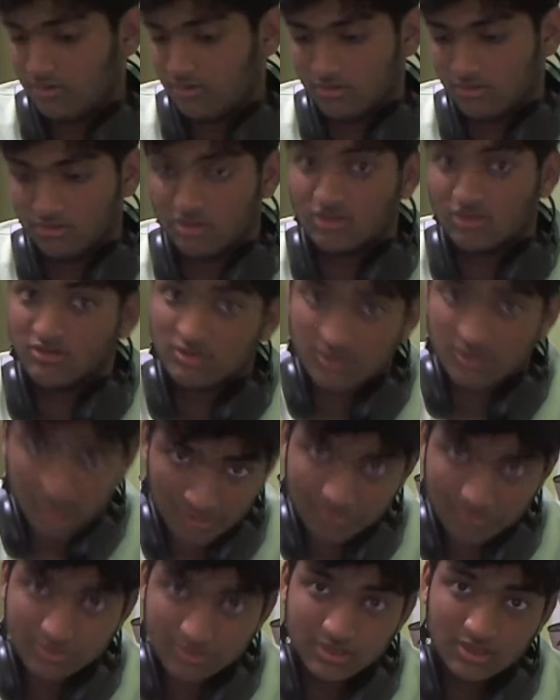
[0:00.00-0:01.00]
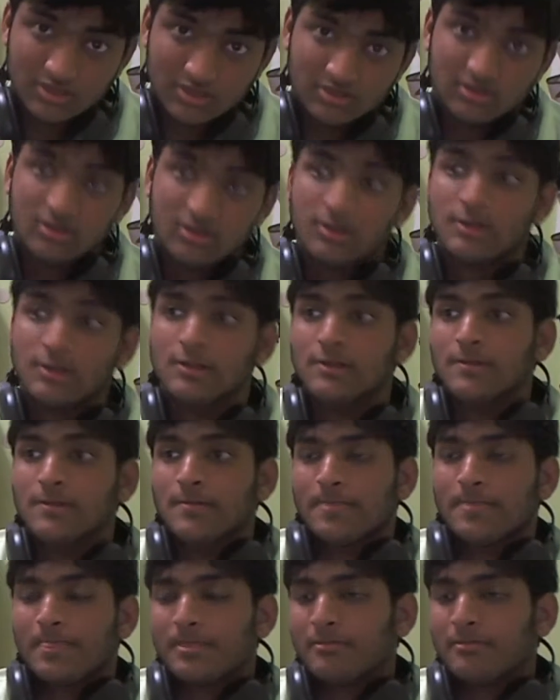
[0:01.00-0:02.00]
or do something.
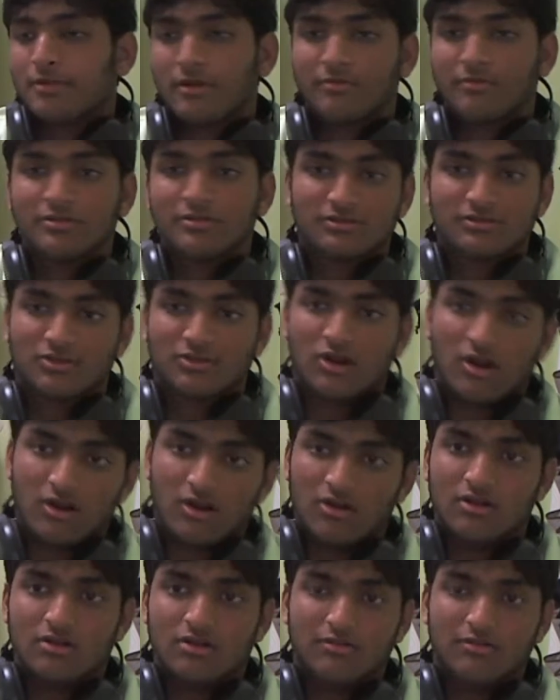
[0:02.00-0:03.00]
Probably put some art,